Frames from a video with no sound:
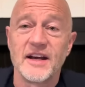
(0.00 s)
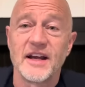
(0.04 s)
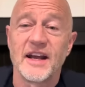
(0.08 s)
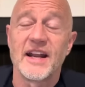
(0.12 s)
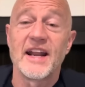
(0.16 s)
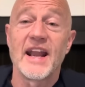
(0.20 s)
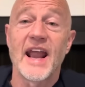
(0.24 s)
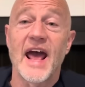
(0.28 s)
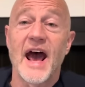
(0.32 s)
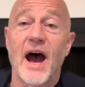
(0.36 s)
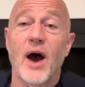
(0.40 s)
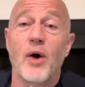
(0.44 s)

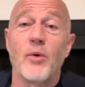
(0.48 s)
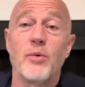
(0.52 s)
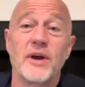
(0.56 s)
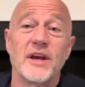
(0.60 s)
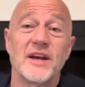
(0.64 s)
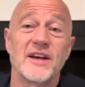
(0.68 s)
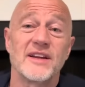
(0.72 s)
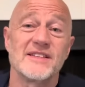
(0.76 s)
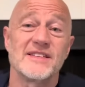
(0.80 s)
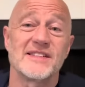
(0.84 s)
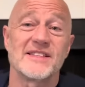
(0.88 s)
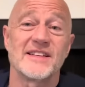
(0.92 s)
and now we
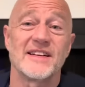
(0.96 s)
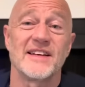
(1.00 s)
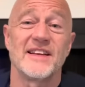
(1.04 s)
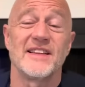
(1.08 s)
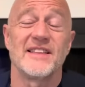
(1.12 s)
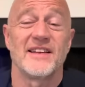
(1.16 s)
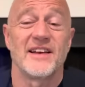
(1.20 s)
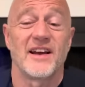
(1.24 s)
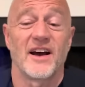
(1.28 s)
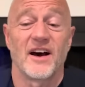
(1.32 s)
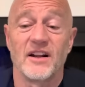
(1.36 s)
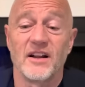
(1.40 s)
can see
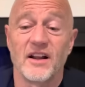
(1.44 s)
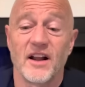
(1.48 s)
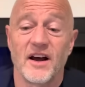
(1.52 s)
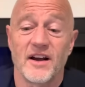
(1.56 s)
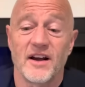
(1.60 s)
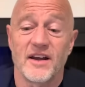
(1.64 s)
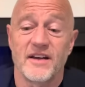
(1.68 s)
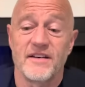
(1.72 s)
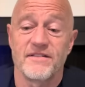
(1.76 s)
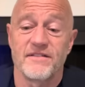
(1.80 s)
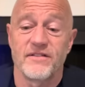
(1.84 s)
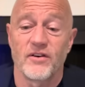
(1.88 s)
the
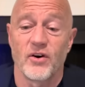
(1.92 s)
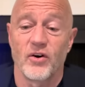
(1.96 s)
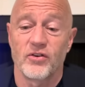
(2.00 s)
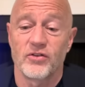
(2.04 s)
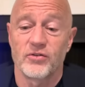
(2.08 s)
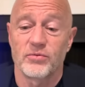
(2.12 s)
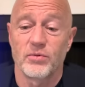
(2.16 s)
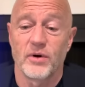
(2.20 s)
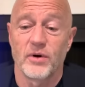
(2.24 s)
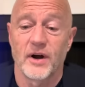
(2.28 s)
unlucky folks